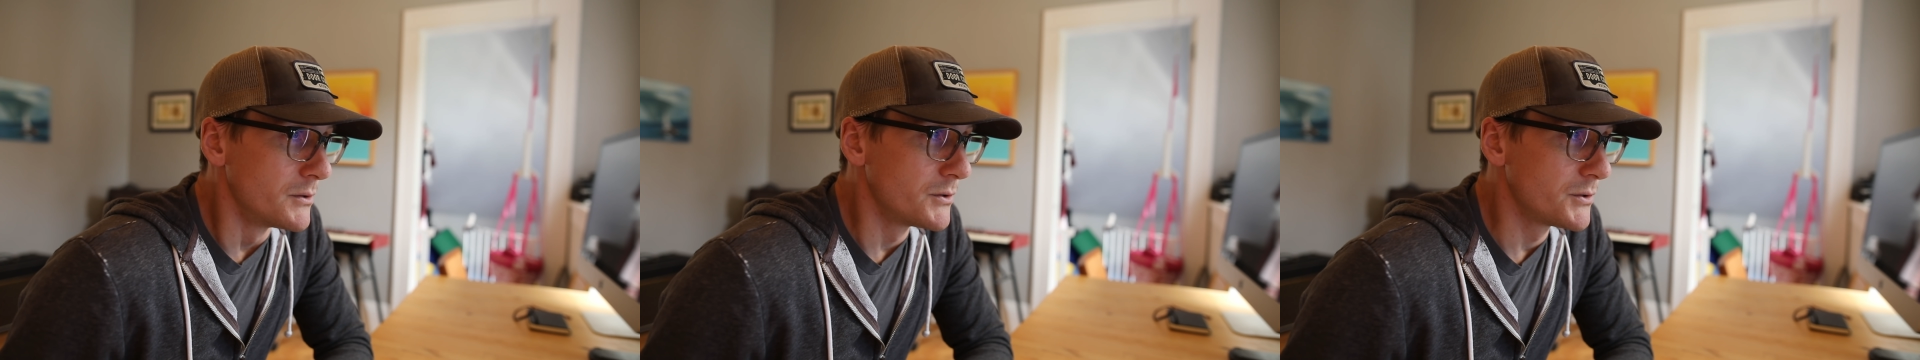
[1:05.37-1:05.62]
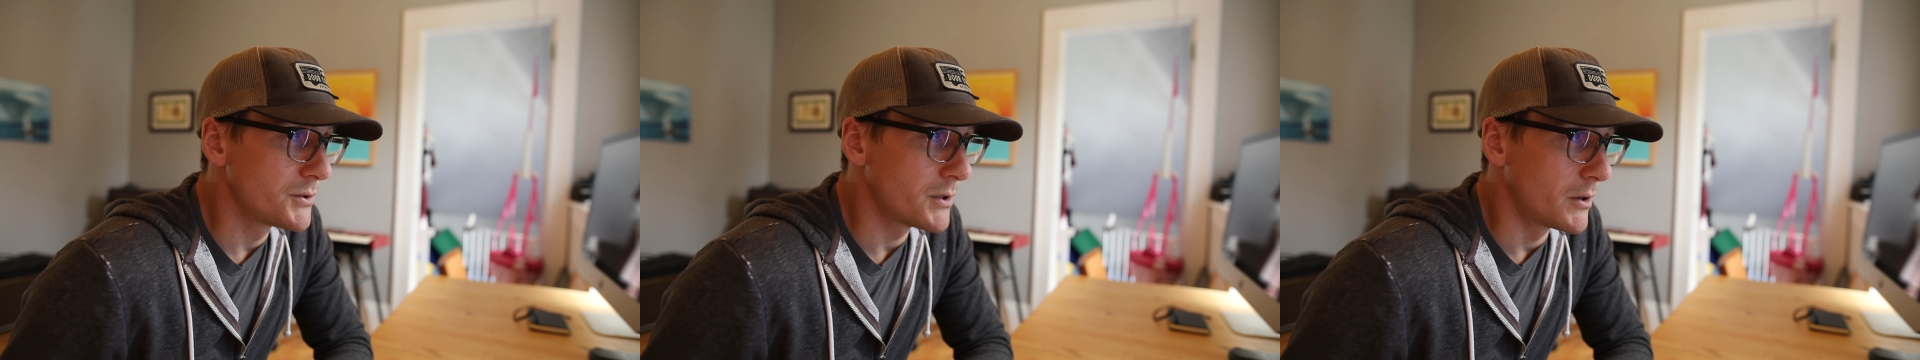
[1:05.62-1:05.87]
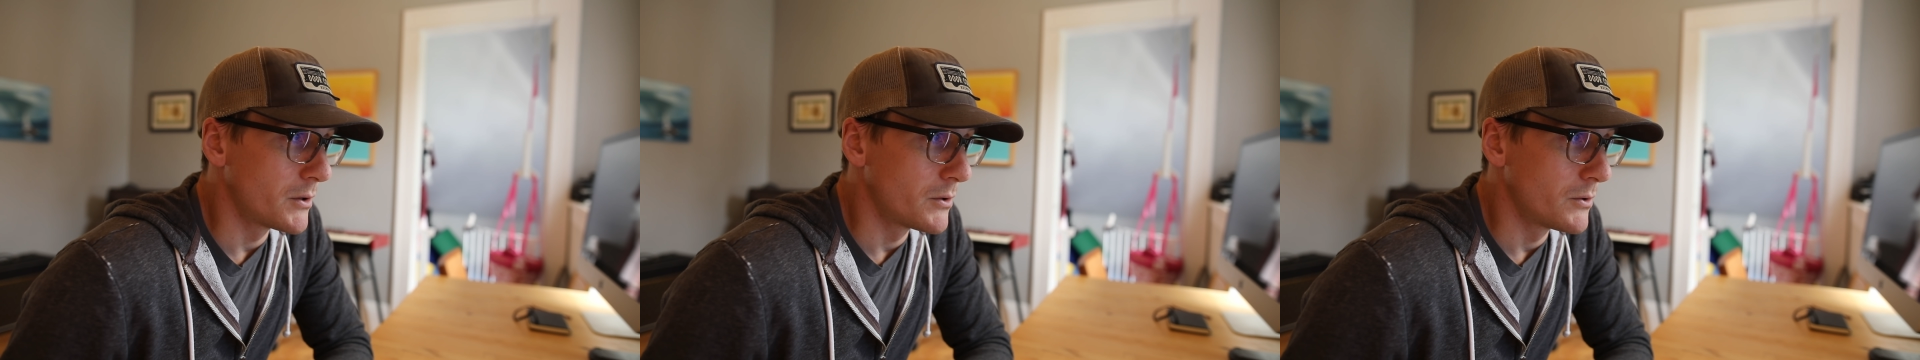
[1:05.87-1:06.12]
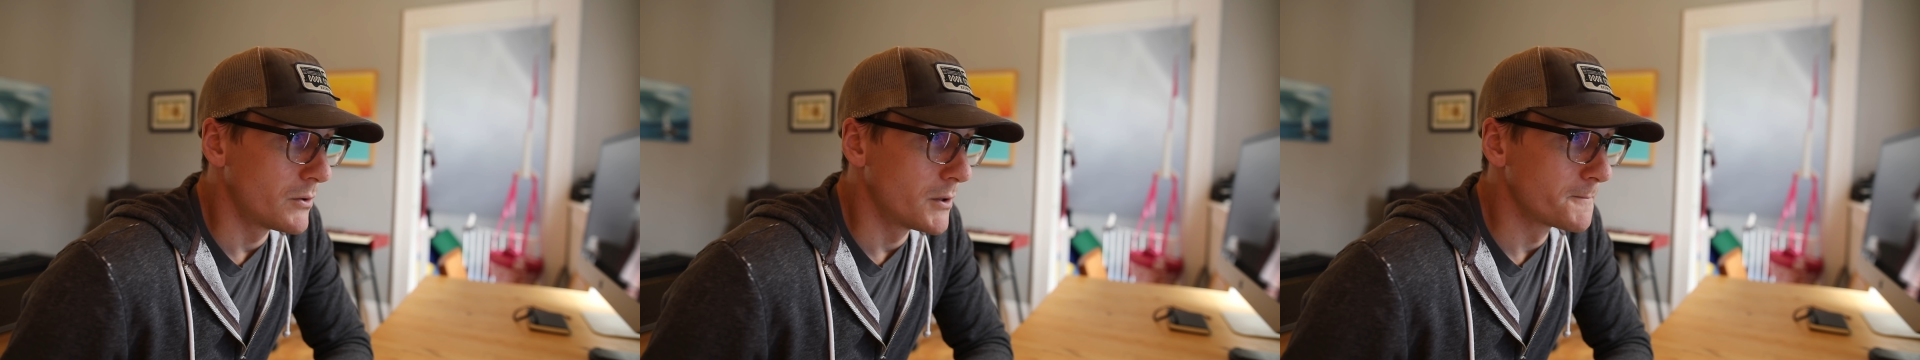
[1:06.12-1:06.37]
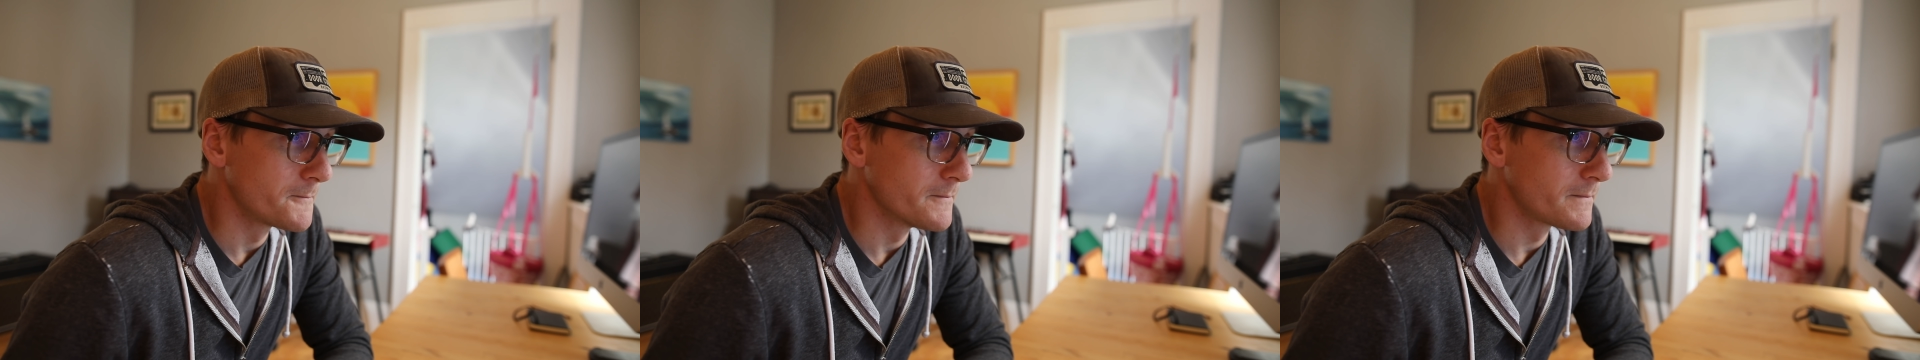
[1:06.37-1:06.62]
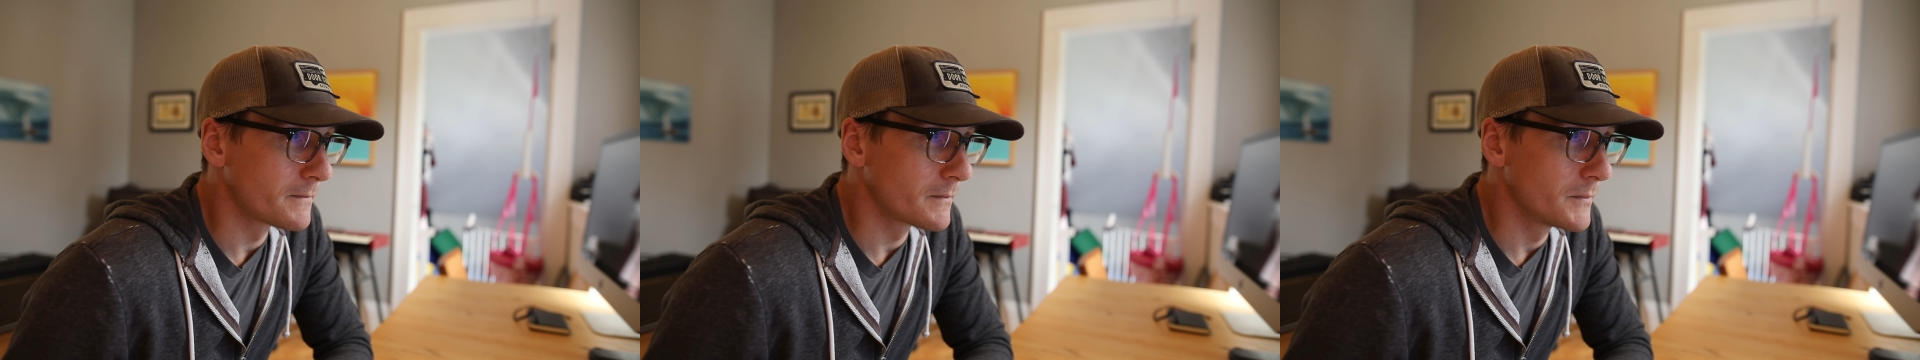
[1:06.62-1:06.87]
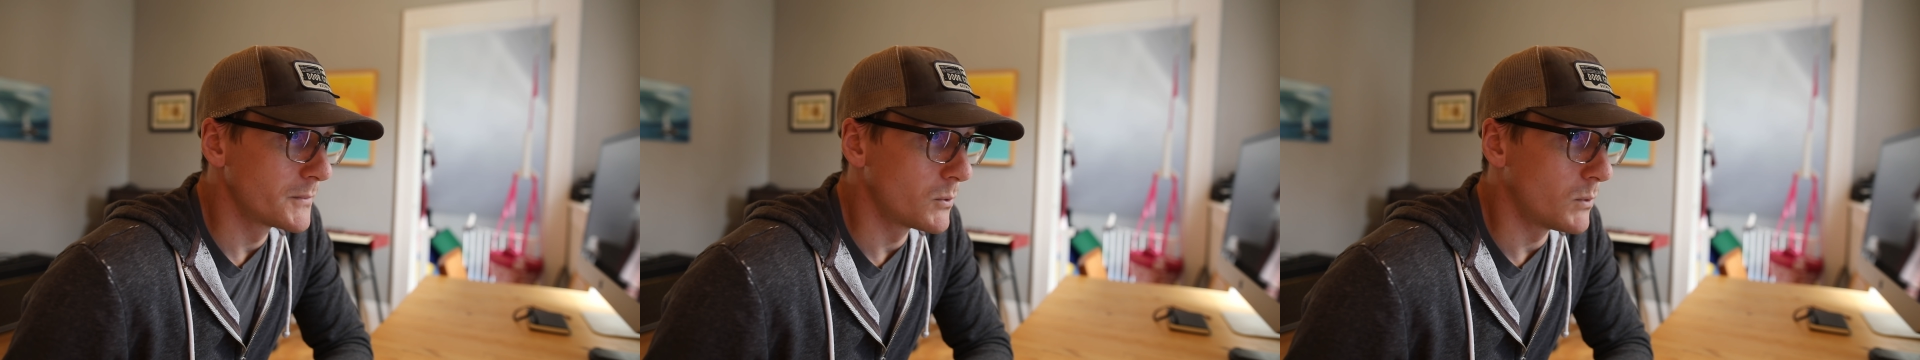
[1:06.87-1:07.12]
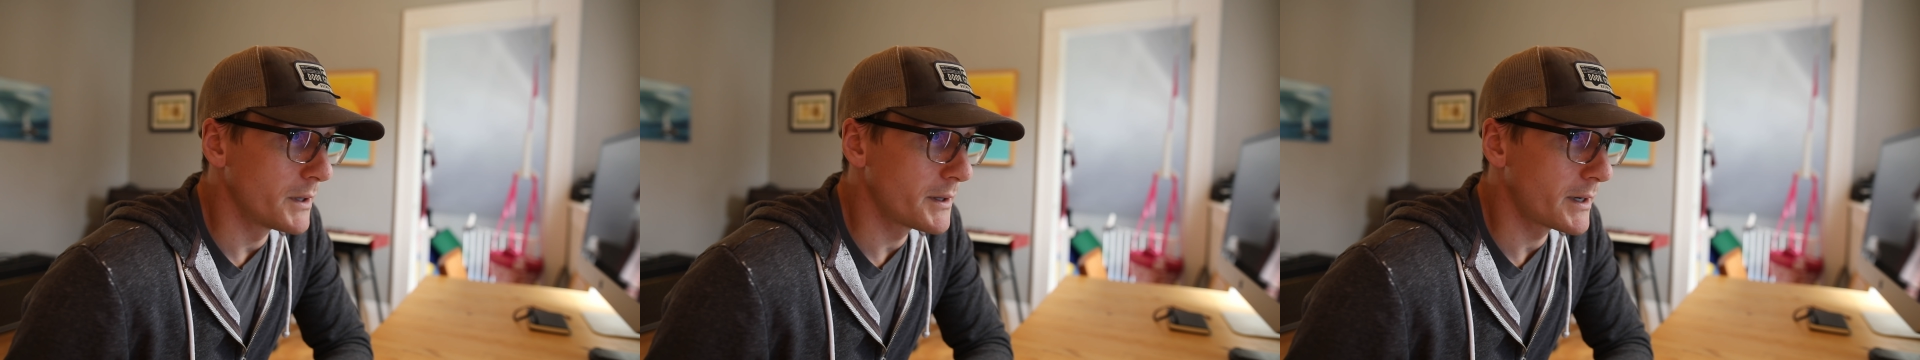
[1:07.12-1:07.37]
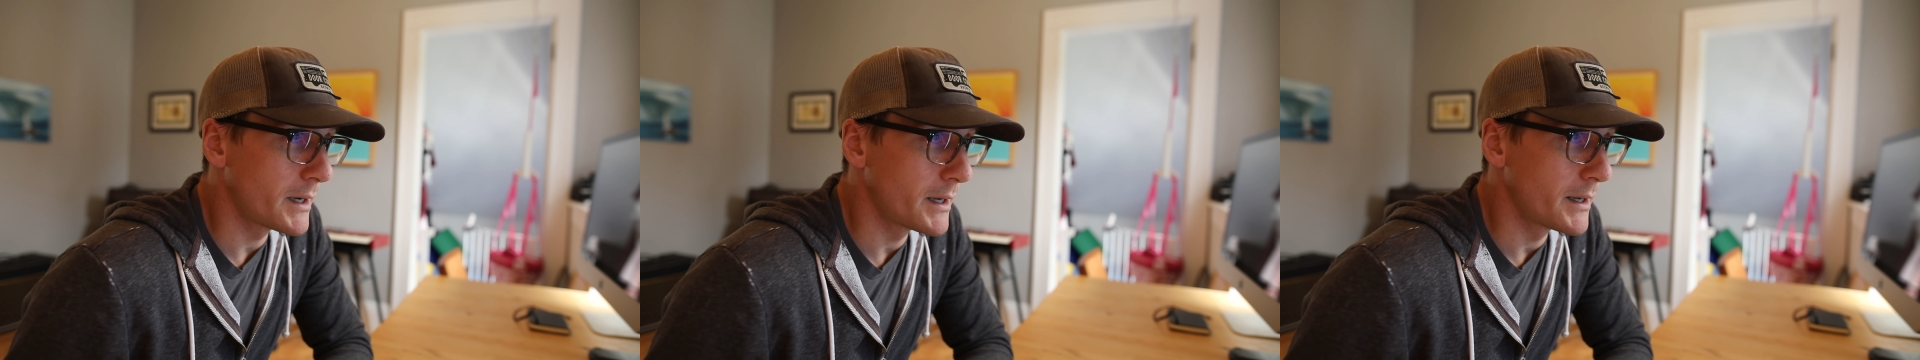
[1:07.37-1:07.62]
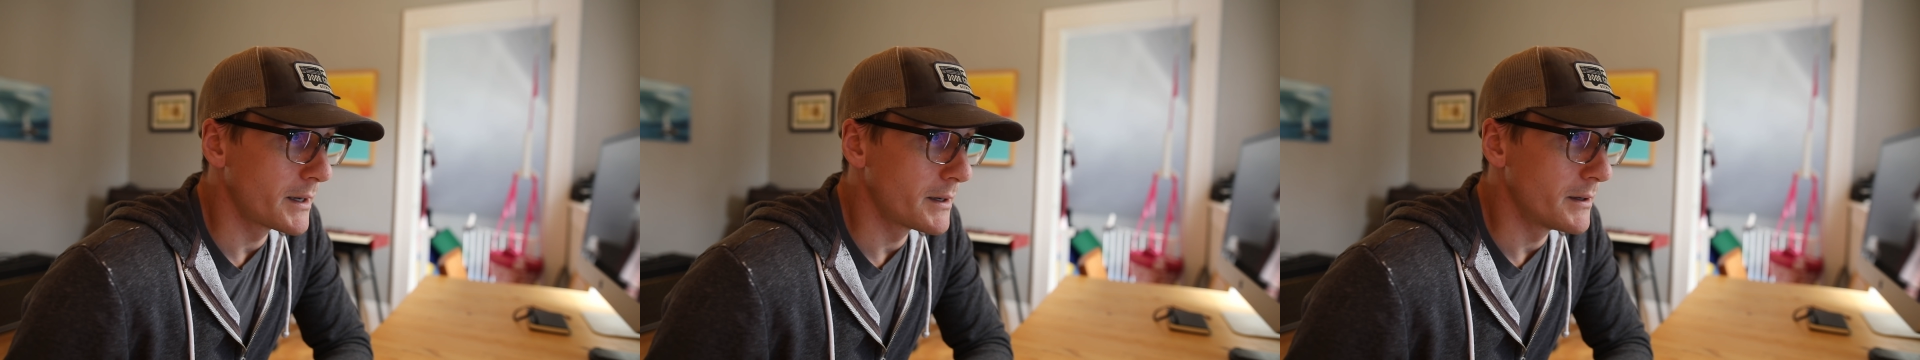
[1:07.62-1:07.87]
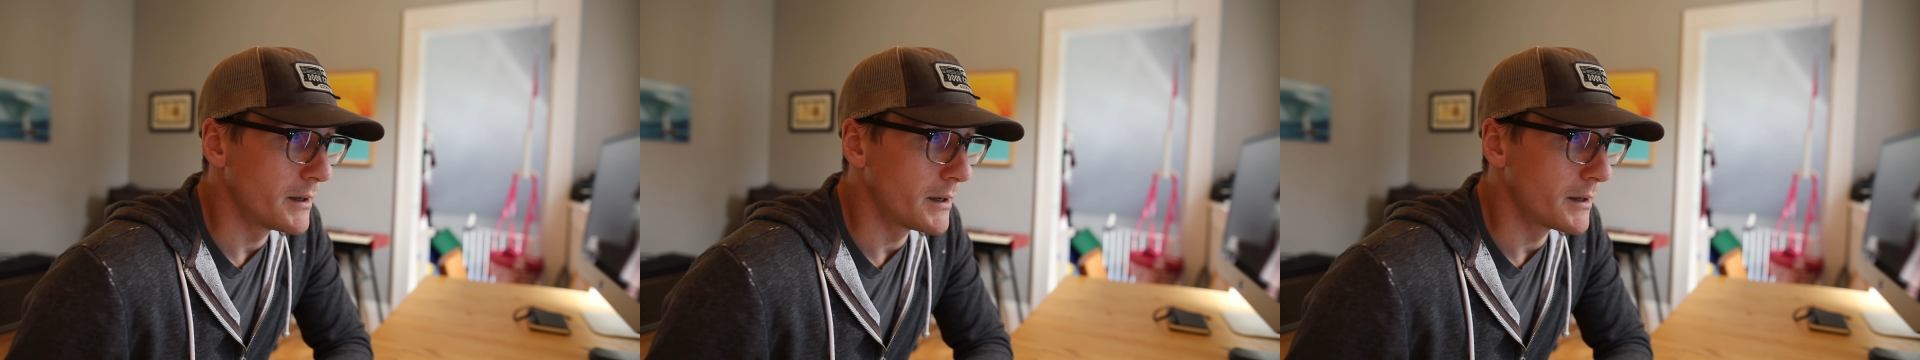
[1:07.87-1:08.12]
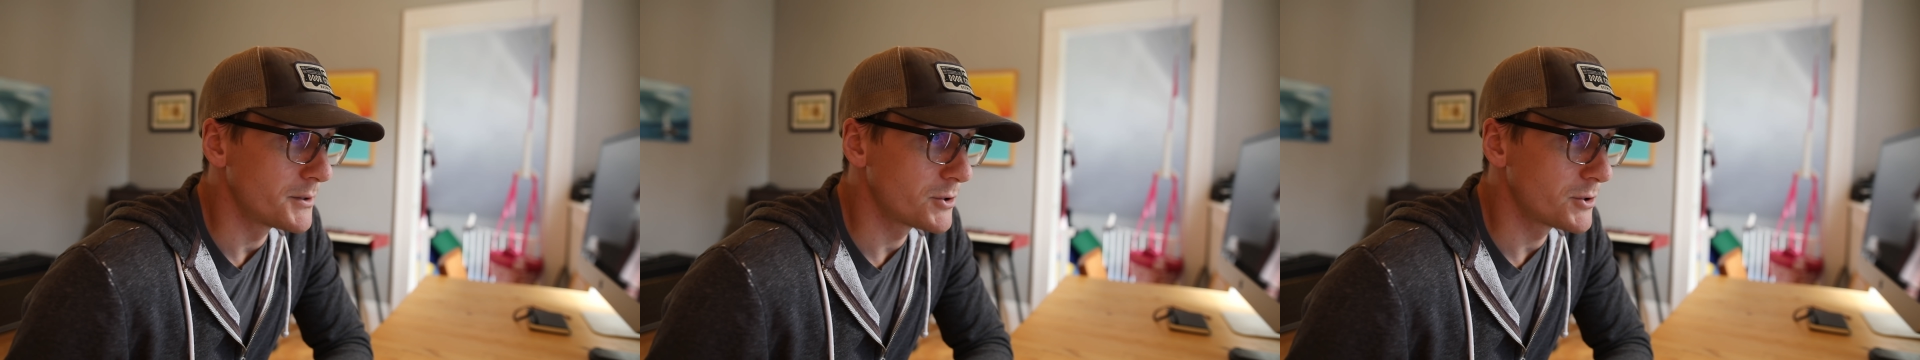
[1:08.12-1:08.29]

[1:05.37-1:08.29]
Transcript: So the one that I